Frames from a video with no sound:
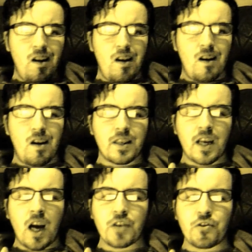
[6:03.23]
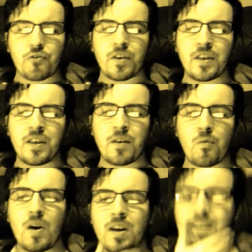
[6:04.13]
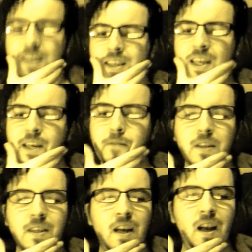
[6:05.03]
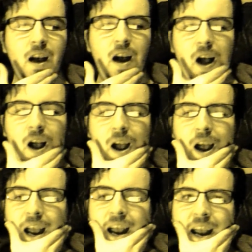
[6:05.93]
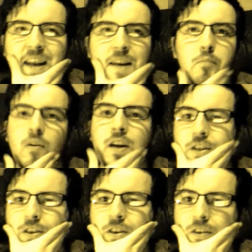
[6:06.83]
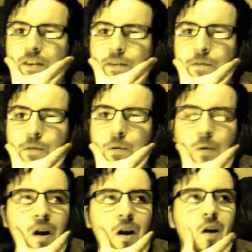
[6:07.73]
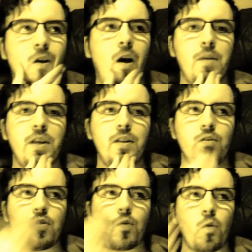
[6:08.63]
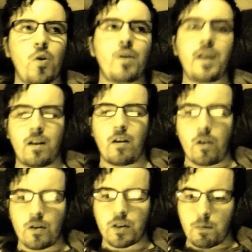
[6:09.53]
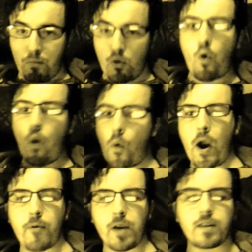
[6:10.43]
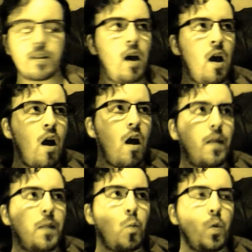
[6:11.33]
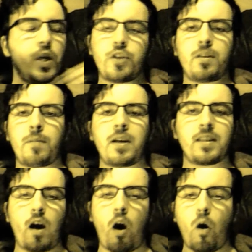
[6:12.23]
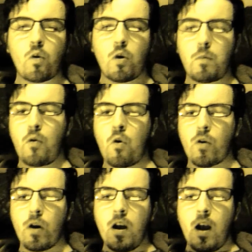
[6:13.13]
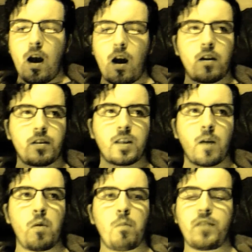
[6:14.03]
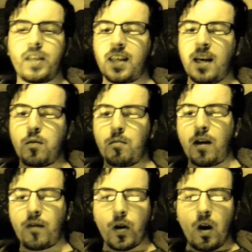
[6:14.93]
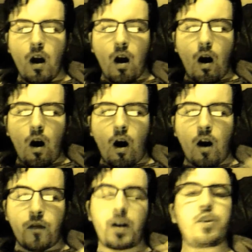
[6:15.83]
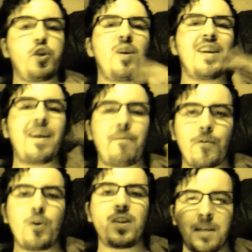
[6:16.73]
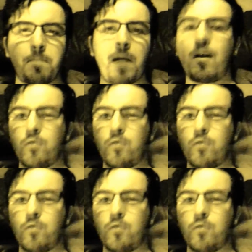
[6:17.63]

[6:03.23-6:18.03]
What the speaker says: As a country, where does this leave us? In depression, I'd have thought. I mean, the working class, poor areas, we're just about to get a whole lot poorer. And as someone with a disabled mother, I find out she only have £30